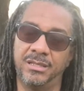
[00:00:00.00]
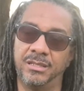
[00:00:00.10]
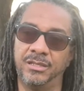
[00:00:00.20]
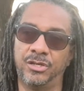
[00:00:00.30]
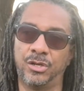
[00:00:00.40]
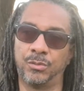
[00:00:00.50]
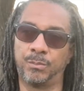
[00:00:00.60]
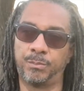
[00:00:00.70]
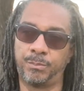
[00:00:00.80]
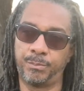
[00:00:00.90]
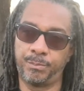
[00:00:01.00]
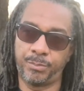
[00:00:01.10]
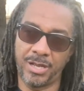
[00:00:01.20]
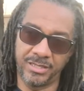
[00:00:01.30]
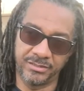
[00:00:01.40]
you know,
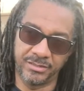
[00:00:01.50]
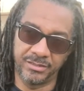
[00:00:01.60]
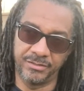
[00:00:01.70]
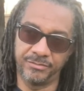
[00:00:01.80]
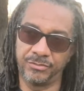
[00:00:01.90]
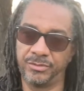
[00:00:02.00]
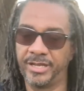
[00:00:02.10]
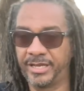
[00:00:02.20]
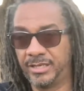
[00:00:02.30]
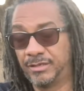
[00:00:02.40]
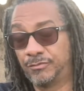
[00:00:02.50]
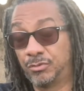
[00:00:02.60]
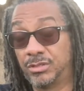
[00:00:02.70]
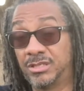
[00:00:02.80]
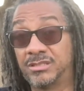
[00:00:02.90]
positive or negative,
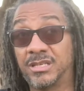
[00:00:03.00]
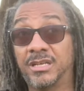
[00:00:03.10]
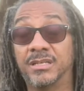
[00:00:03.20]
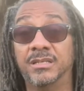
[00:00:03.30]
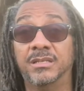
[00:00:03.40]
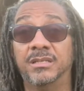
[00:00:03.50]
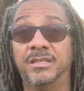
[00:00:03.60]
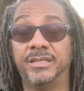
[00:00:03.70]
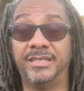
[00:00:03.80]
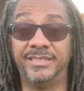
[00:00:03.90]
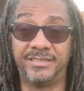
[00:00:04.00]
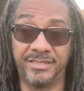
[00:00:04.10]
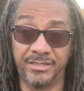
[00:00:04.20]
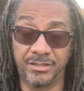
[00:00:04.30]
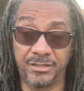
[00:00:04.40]
or I say
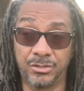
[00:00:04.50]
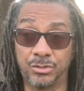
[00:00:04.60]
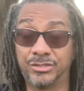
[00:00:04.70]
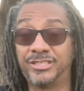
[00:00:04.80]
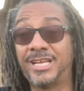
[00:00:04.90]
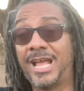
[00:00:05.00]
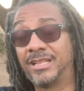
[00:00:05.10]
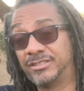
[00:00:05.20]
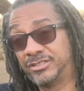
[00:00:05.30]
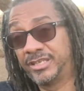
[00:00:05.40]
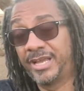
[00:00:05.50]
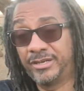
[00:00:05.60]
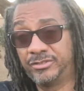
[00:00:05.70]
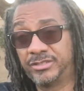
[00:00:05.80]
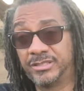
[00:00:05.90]
easier or challenging
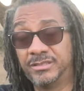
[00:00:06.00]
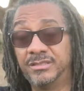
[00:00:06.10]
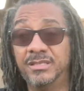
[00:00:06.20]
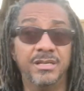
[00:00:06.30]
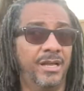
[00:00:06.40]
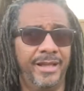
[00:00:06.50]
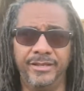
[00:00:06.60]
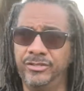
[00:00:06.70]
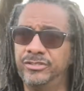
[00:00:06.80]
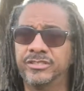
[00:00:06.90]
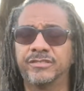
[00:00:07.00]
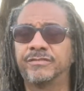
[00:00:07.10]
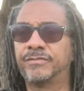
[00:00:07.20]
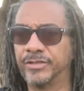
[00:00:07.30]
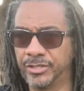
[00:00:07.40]
energies. And you just
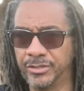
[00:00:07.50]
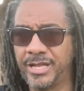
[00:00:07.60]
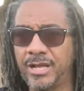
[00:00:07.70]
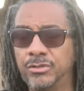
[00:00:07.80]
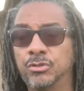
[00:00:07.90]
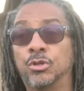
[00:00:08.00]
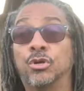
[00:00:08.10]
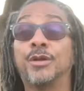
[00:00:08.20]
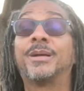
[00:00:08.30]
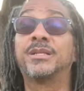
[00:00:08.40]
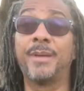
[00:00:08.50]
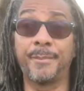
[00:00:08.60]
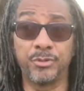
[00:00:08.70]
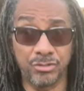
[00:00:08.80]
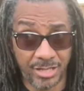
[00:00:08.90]
figure it out. You learn about the map
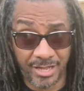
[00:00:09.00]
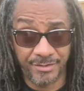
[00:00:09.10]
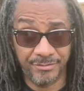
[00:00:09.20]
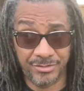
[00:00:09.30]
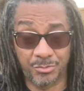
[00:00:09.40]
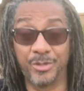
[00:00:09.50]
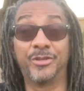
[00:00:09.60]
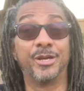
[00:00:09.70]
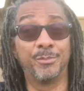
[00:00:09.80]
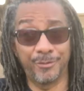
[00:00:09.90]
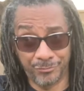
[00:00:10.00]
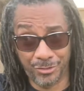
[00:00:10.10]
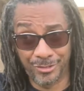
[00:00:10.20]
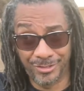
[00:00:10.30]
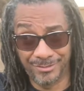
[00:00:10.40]
of your life. That's why you get a birth
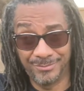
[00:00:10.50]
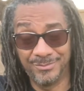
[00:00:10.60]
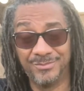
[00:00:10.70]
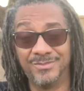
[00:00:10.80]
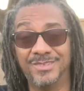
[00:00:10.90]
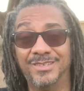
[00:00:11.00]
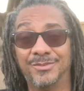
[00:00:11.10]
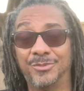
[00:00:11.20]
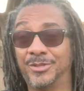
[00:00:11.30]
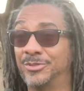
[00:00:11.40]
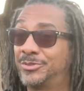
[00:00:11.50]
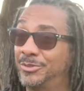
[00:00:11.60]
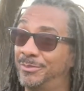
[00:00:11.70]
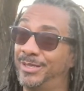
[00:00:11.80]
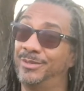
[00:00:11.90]
chart done. Whether it's
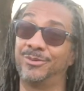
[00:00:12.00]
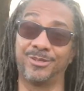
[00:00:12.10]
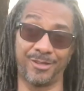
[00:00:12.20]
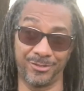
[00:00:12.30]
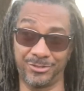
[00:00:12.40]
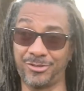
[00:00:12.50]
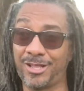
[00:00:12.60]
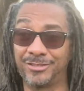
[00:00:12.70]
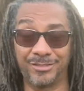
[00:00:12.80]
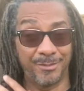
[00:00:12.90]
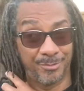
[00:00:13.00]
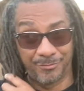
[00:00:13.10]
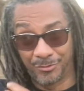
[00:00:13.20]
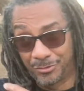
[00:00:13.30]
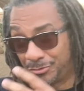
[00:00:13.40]
with me or another astrologer, I
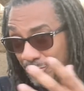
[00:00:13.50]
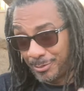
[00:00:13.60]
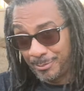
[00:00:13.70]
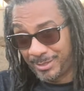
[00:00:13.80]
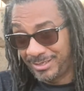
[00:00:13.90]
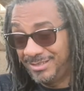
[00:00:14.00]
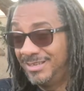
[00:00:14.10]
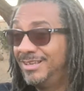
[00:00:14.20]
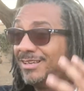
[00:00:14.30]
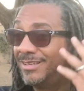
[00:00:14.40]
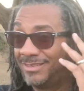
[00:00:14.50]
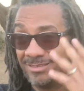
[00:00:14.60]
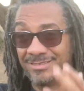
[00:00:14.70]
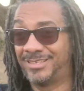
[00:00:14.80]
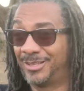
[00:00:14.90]
prefer you do me.
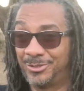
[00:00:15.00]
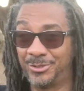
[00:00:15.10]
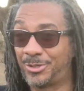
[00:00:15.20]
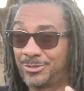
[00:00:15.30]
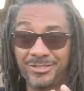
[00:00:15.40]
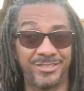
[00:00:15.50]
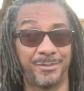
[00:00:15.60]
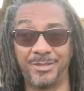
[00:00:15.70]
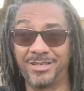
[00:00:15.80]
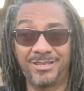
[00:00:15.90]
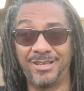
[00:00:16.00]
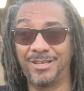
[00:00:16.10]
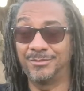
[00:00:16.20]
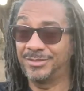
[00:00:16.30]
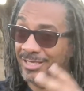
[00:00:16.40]

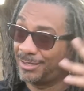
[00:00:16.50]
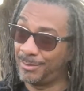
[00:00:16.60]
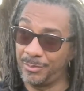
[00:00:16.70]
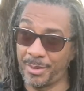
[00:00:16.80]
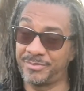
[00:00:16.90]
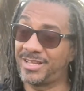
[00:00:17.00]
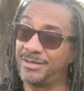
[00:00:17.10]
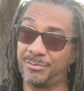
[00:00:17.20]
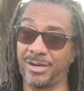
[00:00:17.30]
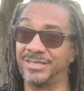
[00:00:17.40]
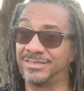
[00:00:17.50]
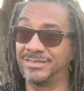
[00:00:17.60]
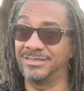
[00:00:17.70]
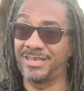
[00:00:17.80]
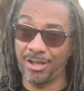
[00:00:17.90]
Taylored2YouCoaching@gmail.com. Check out my website and
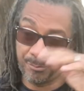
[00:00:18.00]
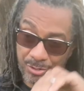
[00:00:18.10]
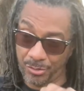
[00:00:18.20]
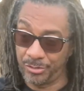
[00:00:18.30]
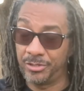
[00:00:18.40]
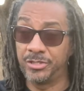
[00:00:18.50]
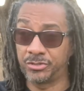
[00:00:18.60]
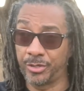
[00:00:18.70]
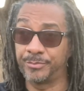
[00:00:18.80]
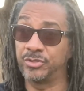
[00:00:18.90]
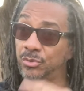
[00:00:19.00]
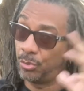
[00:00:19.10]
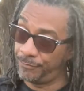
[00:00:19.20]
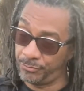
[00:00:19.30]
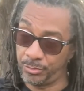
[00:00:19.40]
prices down below in the description,
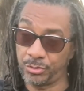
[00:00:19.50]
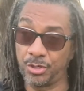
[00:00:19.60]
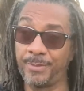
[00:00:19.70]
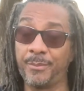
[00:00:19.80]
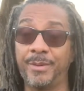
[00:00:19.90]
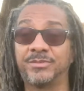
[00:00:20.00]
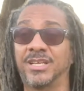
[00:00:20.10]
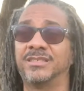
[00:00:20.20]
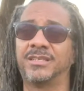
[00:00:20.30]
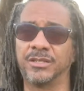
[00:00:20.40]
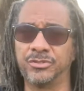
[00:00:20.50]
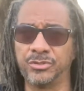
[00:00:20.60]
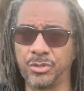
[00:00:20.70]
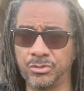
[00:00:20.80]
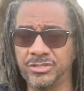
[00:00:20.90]
or if you want to go to my website,
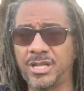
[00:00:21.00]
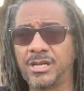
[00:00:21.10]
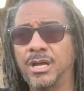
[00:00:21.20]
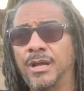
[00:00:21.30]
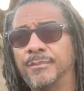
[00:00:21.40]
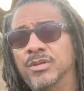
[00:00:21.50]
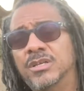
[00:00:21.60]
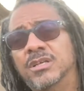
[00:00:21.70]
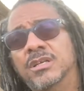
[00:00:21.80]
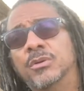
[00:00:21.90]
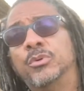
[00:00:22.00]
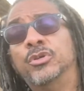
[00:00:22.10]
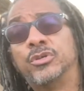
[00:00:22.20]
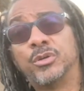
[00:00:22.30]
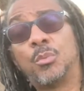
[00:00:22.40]
Taylored2YouCoaching.com, where
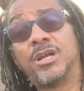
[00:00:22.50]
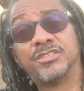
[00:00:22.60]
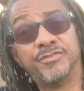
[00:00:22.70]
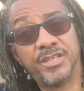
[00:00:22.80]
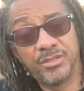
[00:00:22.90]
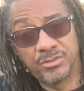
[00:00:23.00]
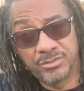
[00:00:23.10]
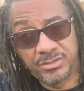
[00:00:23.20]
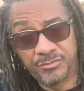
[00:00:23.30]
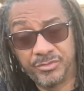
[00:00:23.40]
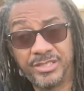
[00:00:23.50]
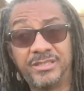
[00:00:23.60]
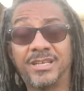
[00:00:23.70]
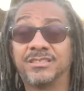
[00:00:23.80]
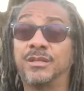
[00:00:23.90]
you can watch videos and read
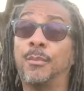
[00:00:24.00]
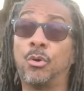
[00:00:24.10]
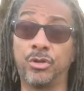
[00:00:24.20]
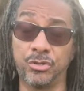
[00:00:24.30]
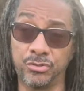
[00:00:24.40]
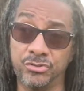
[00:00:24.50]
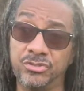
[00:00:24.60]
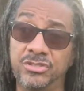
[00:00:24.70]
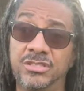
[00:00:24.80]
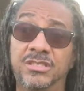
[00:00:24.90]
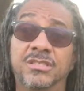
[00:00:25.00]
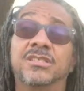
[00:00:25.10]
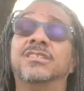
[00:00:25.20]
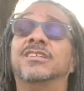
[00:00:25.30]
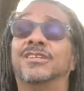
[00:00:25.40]
testimonials,
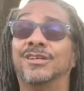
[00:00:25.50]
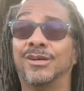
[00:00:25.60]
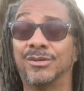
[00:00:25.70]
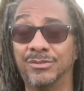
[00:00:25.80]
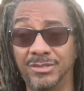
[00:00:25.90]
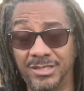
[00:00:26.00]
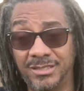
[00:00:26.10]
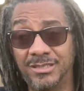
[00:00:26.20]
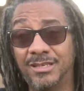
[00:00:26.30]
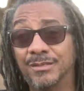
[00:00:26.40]
you know, and